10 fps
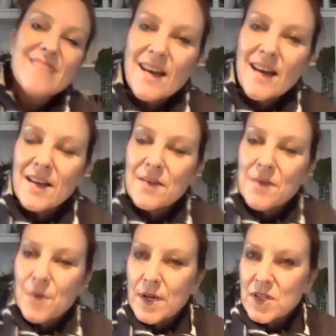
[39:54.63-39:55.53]
I love the
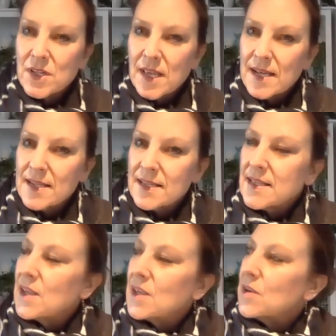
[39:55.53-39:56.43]
question, Candice.
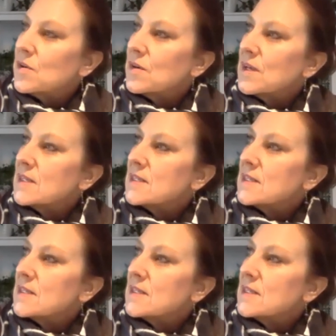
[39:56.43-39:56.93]
Thank you. And